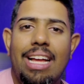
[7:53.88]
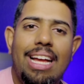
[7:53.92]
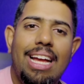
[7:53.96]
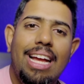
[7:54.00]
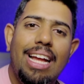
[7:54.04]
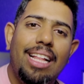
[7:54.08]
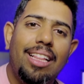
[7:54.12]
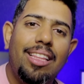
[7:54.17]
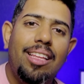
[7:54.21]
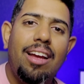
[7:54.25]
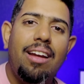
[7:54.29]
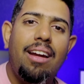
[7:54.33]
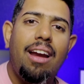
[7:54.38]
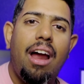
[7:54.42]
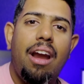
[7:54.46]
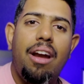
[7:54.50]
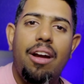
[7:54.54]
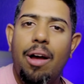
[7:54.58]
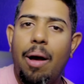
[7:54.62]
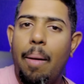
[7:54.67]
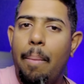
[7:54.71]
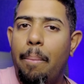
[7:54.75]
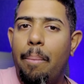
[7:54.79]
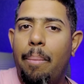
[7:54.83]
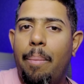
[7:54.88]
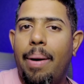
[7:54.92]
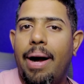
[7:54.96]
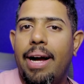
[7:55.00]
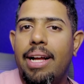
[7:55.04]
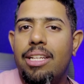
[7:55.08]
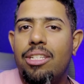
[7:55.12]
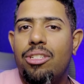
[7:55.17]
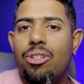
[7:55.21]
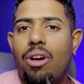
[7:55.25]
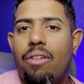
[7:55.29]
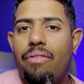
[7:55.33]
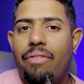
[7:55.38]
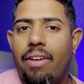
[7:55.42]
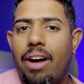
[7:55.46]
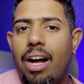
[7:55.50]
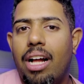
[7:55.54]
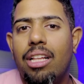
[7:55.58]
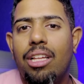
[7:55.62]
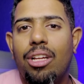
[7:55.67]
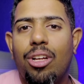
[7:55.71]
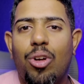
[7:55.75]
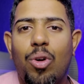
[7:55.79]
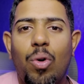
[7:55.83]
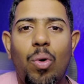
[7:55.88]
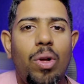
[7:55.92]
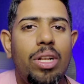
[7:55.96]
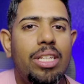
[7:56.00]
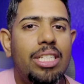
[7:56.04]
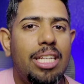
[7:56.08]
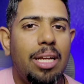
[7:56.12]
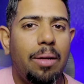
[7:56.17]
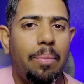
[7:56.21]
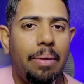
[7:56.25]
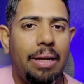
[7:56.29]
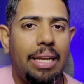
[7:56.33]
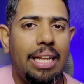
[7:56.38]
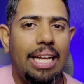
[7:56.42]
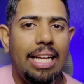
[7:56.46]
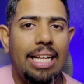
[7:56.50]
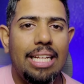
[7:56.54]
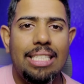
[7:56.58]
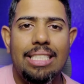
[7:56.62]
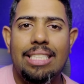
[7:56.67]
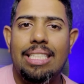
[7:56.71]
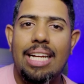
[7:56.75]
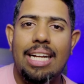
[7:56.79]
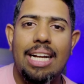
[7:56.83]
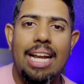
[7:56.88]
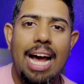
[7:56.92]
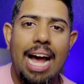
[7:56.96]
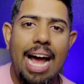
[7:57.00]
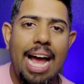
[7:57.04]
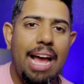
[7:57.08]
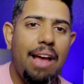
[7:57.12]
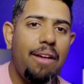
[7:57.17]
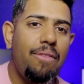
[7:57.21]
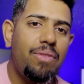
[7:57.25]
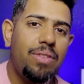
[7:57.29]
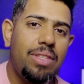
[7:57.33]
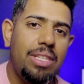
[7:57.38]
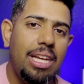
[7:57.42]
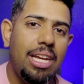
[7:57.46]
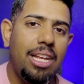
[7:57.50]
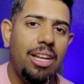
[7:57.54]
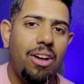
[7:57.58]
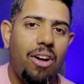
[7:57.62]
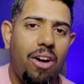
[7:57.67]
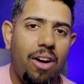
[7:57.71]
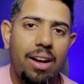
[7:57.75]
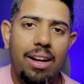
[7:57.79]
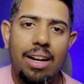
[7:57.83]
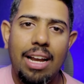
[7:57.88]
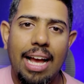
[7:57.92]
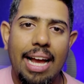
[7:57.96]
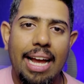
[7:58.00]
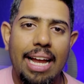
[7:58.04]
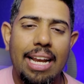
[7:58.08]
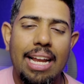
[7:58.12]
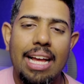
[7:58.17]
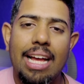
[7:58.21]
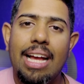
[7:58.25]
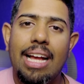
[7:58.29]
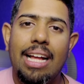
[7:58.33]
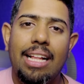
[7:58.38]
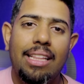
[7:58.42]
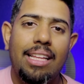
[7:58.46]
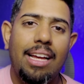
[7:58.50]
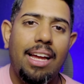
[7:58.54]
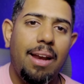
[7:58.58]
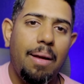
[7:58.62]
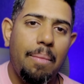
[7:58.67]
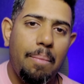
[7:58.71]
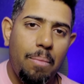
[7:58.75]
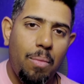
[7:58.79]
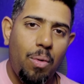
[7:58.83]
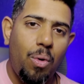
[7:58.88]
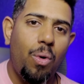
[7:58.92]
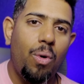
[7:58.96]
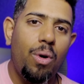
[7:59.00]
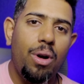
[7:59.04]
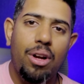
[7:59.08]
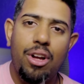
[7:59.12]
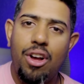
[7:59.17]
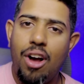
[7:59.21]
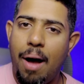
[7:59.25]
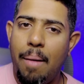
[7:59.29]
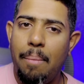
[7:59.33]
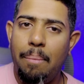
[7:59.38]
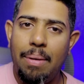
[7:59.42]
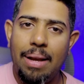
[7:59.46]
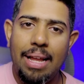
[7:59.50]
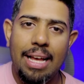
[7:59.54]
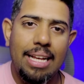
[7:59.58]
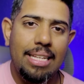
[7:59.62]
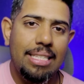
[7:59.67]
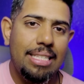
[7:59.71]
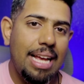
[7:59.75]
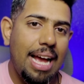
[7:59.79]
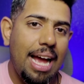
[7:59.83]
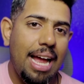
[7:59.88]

There are a bunch of other cool GPTs that I have seen online that are more complex and